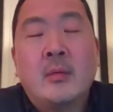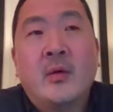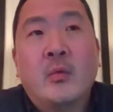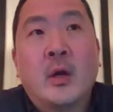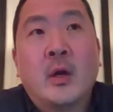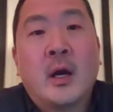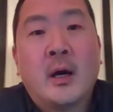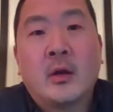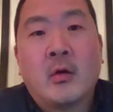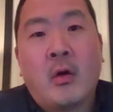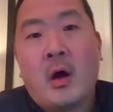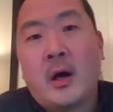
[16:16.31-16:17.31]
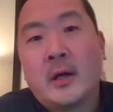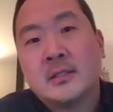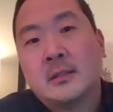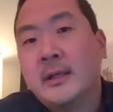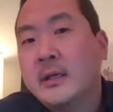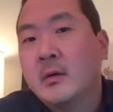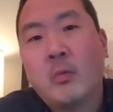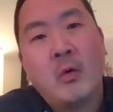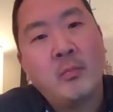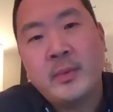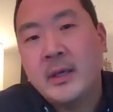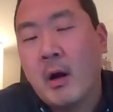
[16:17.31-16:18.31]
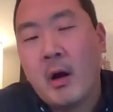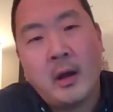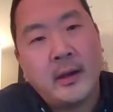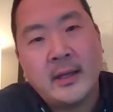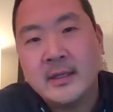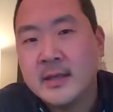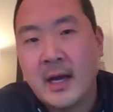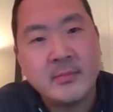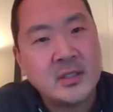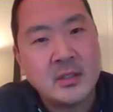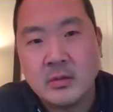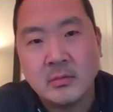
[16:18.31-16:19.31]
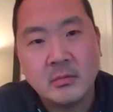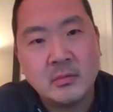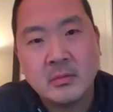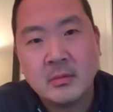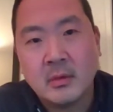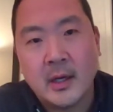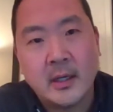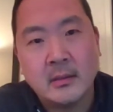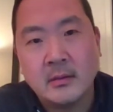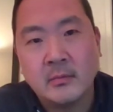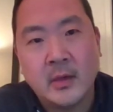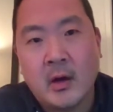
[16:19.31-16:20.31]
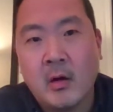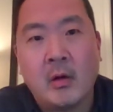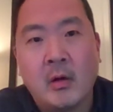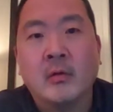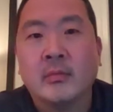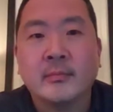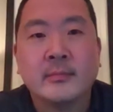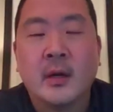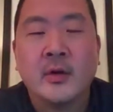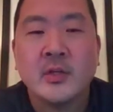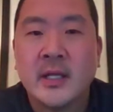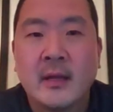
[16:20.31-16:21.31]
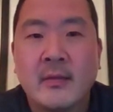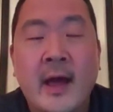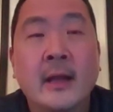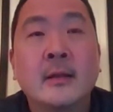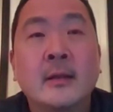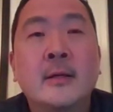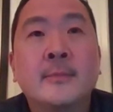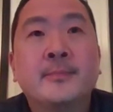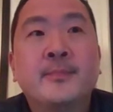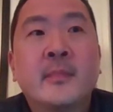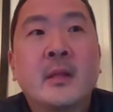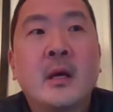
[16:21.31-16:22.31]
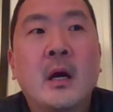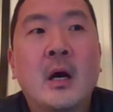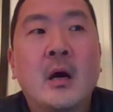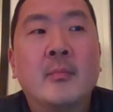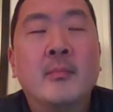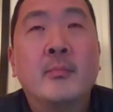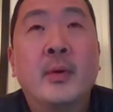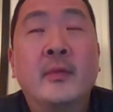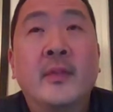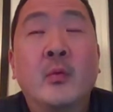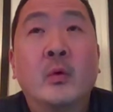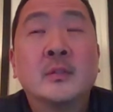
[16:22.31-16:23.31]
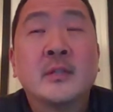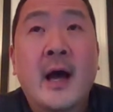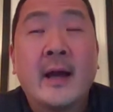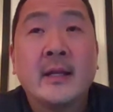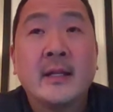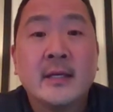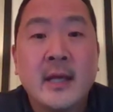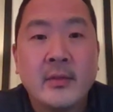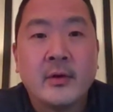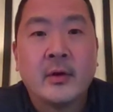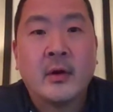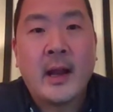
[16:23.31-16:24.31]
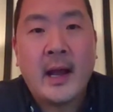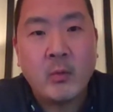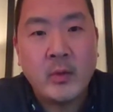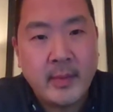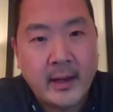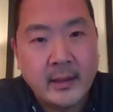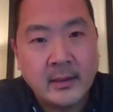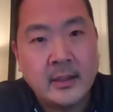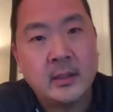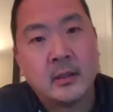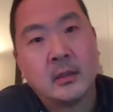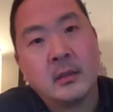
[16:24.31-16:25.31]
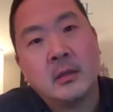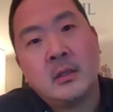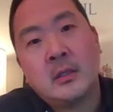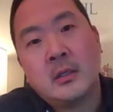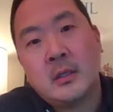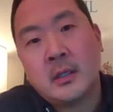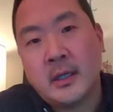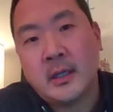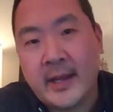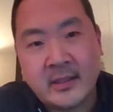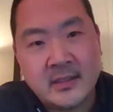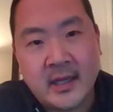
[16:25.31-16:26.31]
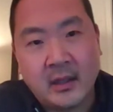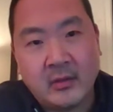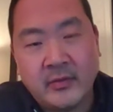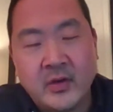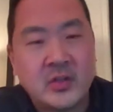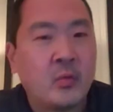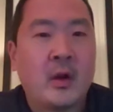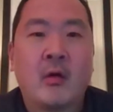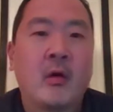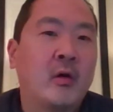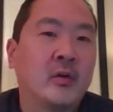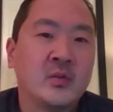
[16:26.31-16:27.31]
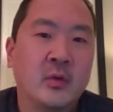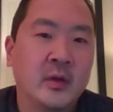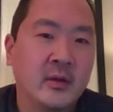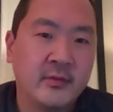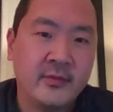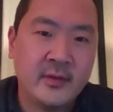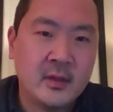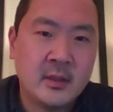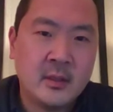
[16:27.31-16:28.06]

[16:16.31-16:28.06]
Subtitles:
that will cut across. Linear won't be gone anytime soon, right? We all understand that. But that will tie together how we buy linear, connected television, what I'll call sort of